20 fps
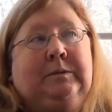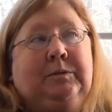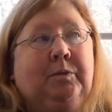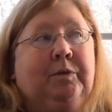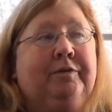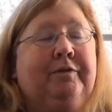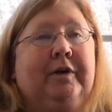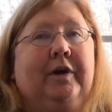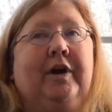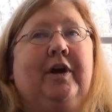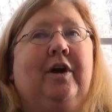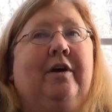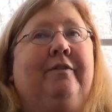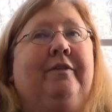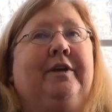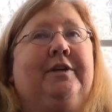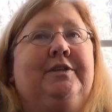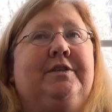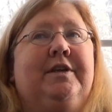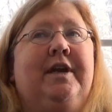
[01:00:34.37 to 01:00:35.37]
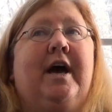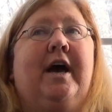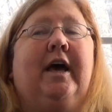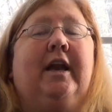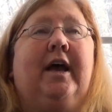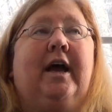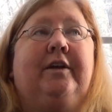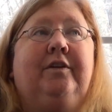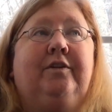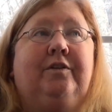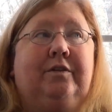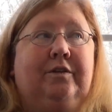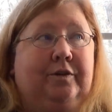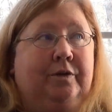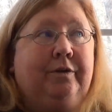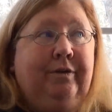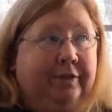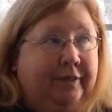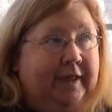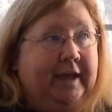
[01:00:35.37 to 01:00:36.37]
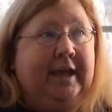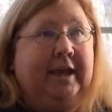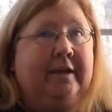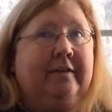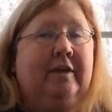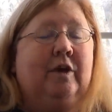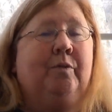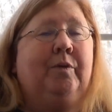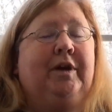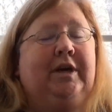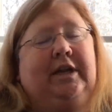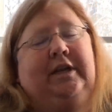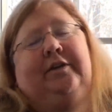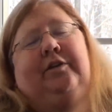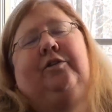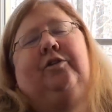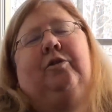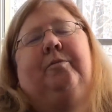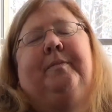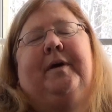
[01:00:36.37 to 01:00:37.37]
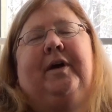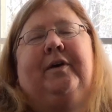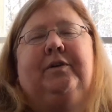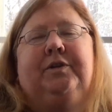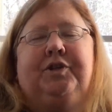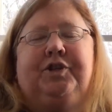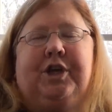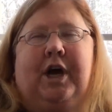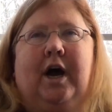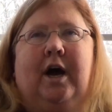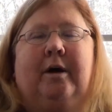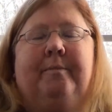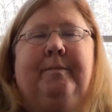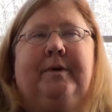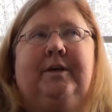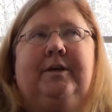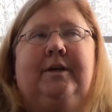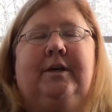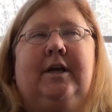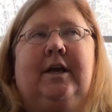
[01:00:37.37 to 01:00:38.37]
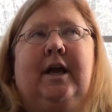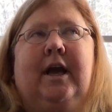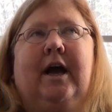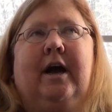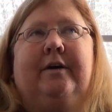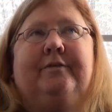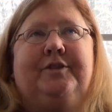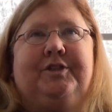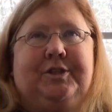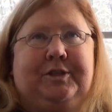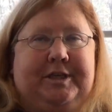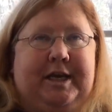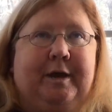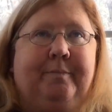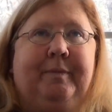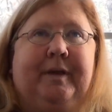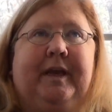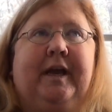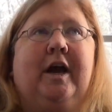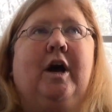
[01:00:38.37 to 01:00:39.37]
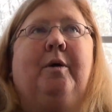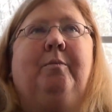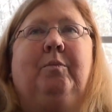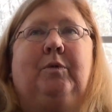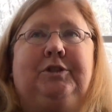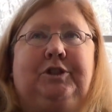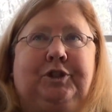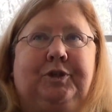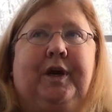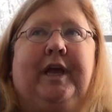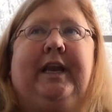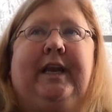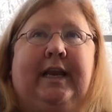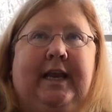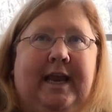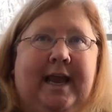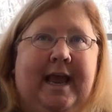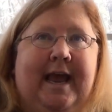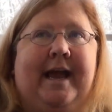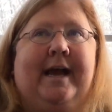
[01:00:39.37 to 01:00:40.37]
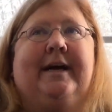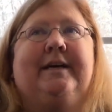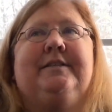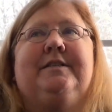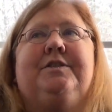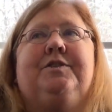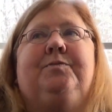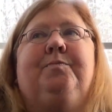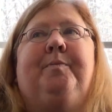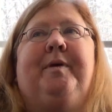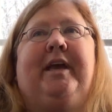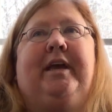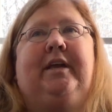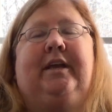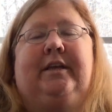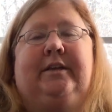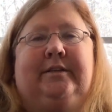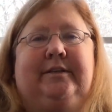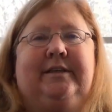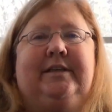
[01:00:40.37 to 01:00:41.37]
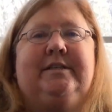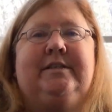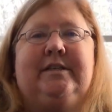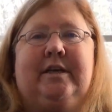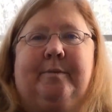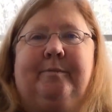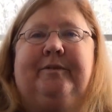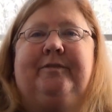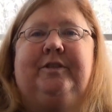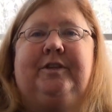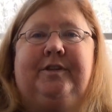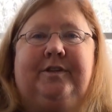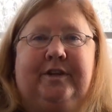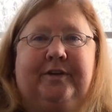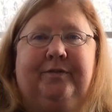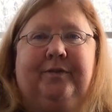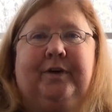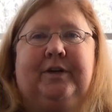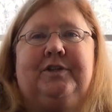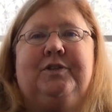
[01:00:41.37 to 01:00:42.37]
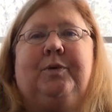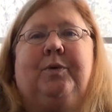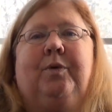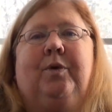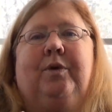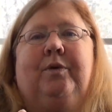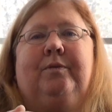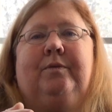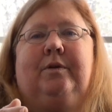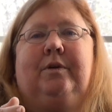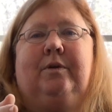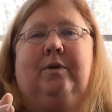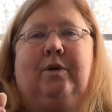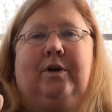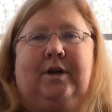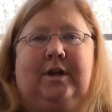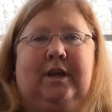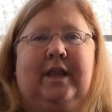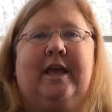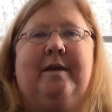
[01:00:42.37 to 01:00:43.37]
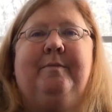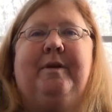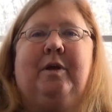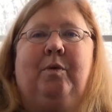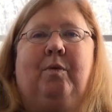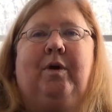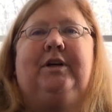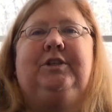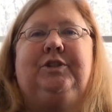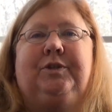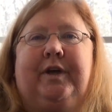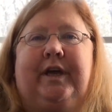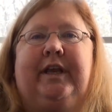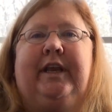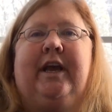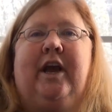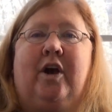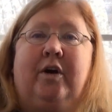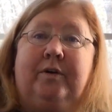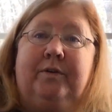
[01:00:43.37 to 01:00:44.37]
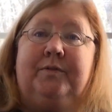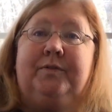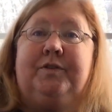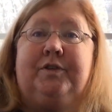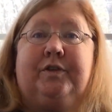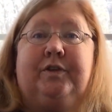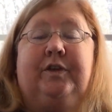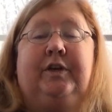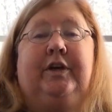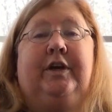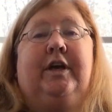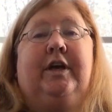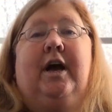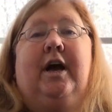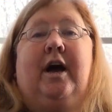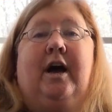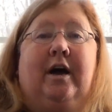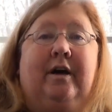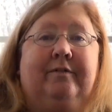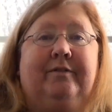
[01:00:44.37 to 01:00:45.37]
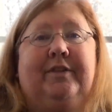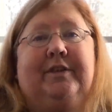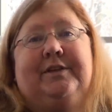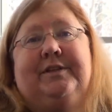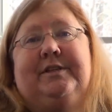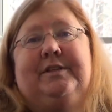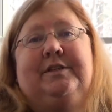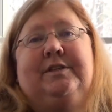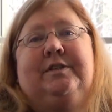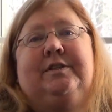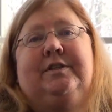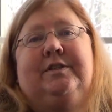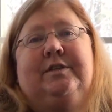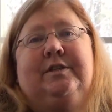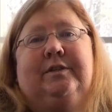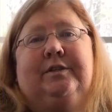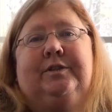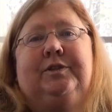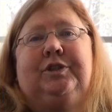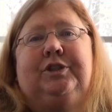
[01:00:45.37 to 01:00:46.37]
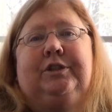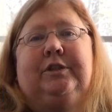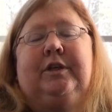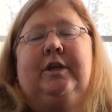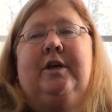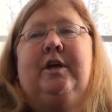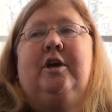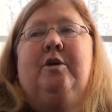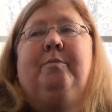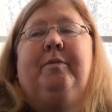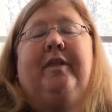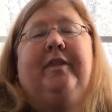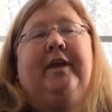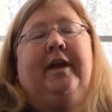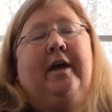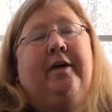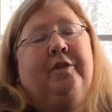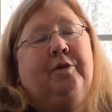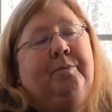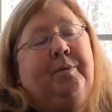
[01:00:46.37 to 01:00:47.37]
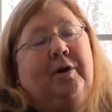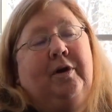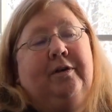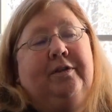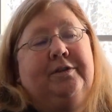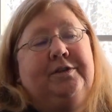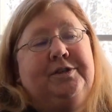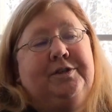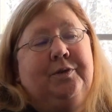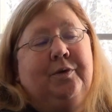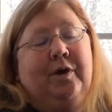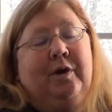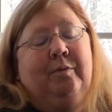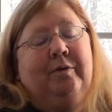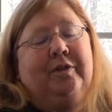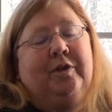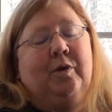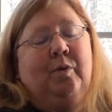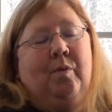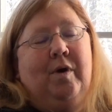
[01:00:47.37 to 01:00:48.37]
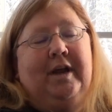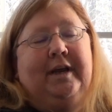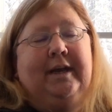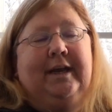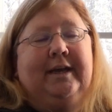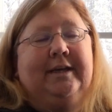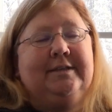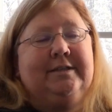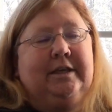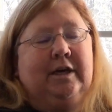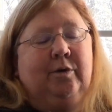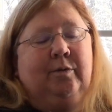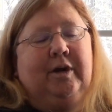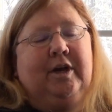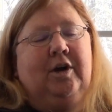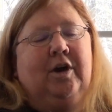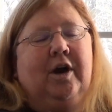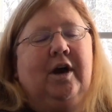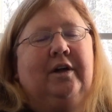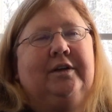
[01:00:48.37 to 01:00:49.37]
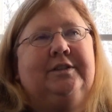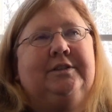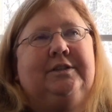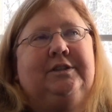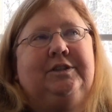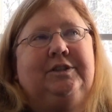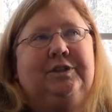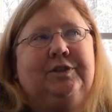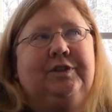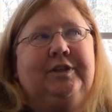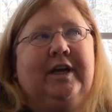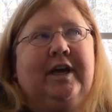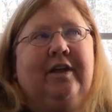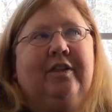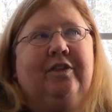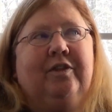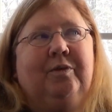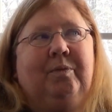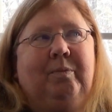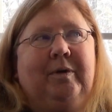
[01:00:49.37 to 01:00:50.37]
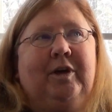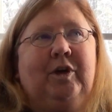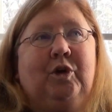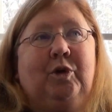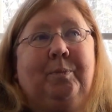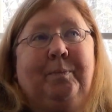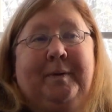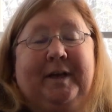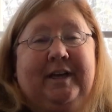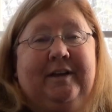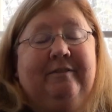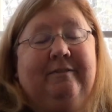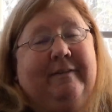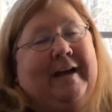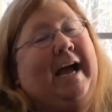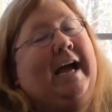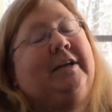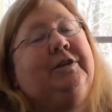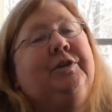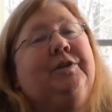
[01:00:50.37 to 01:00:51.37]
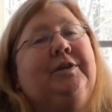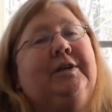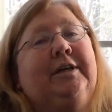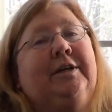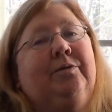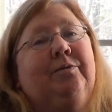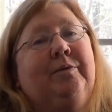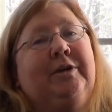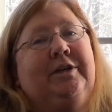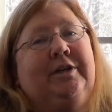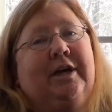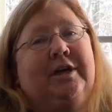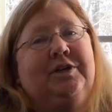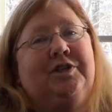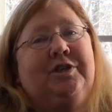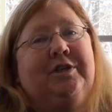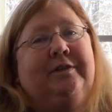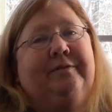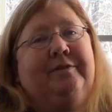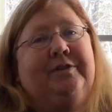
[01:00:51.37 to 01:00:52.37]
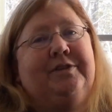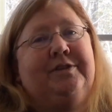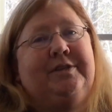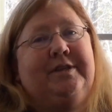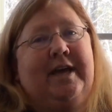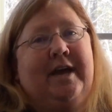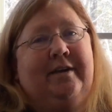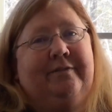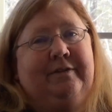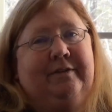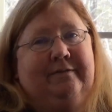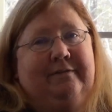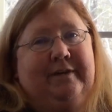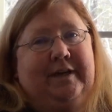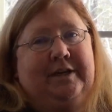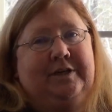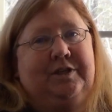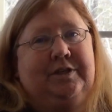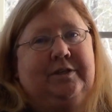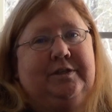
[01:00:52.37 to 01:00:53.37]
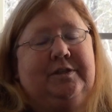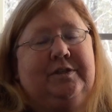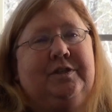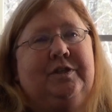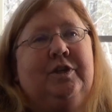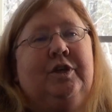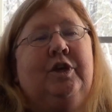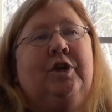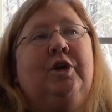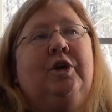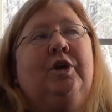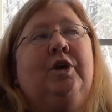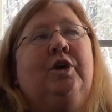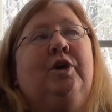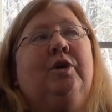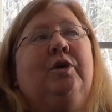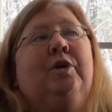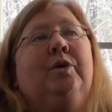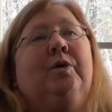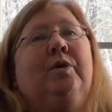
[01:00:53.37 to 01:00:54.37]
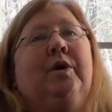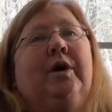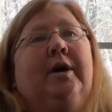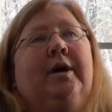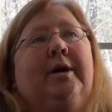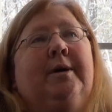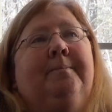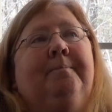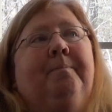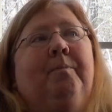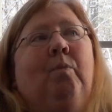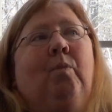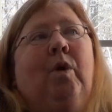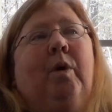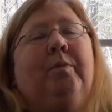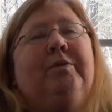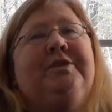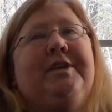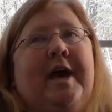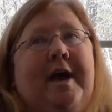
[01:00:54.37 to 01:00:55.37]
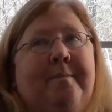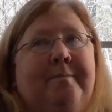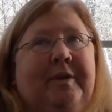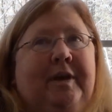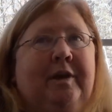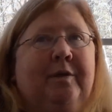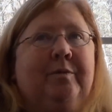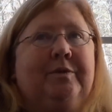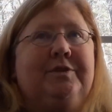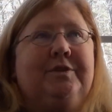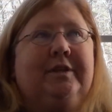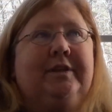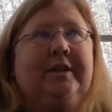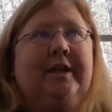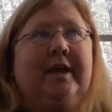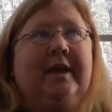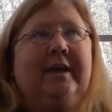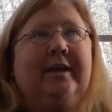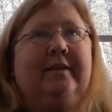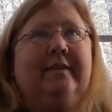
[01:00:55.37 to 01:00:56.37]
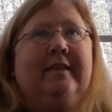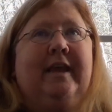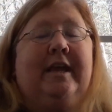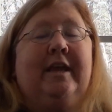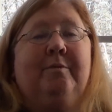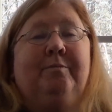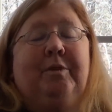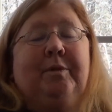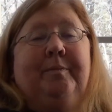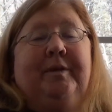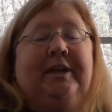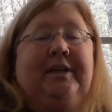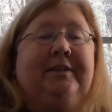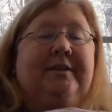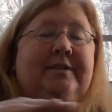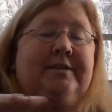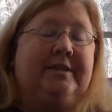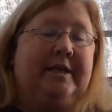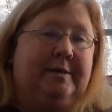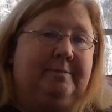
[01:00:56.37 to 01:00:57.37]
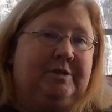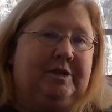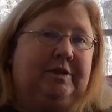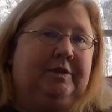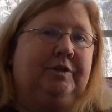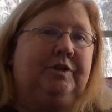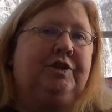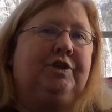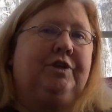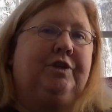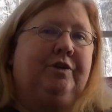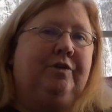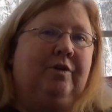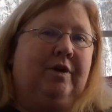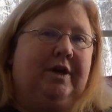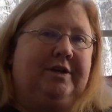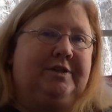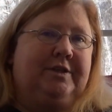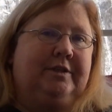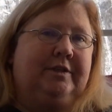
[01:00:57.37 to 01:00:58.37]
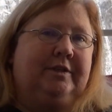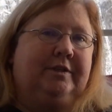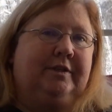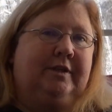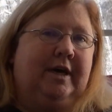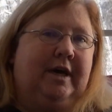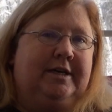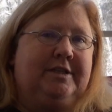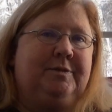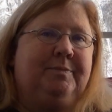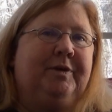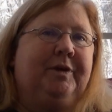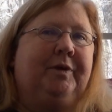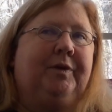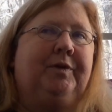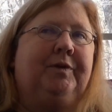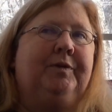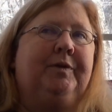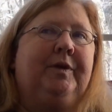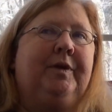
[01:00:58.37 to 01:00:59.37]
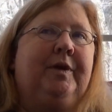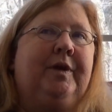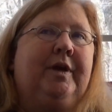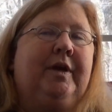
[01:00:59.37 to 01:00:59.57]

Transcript: when very often it's not. I do think that we need to do a better job of stepping up when training has made at least some of the difference or, or claiming what training owns of this solution. But the other part of the story with Gawande, as I recall, is it turned out the real big factor in reduction of the staph infections um, what was happening was that they, they implemented the same solution across the hospital,